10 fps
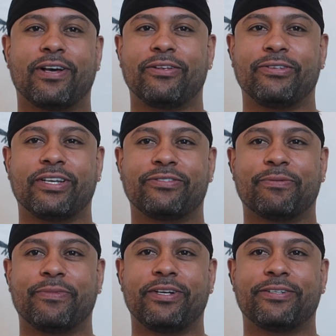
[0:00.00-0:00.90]
following you guys
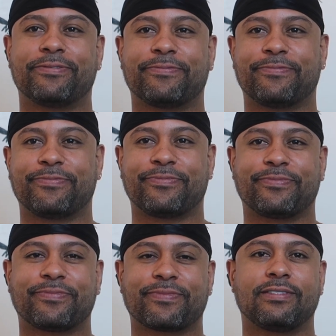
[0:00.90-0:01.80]
from there.
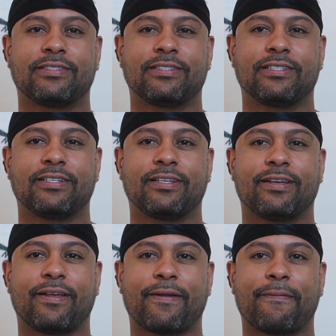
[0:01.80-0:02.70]
How did your
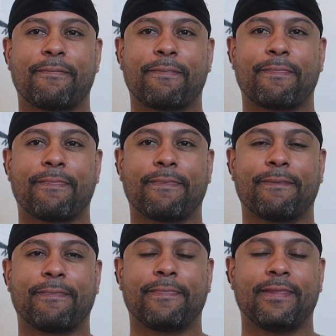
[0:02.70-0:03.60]
hair loss start for you?